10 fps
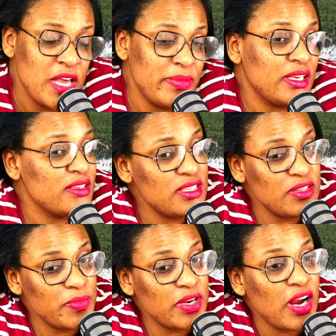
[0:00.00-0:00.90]
because it
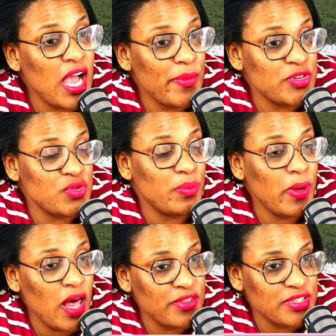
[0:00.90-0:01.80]
doesn't matter how much you
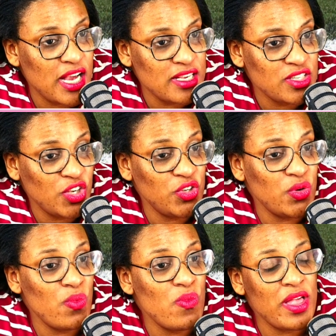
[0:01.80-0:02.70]
apologize,
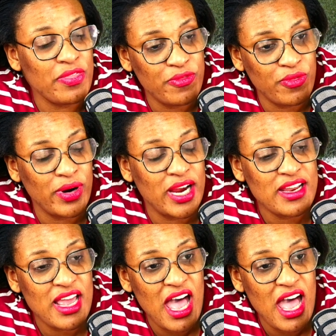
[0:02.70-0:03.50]
you went for it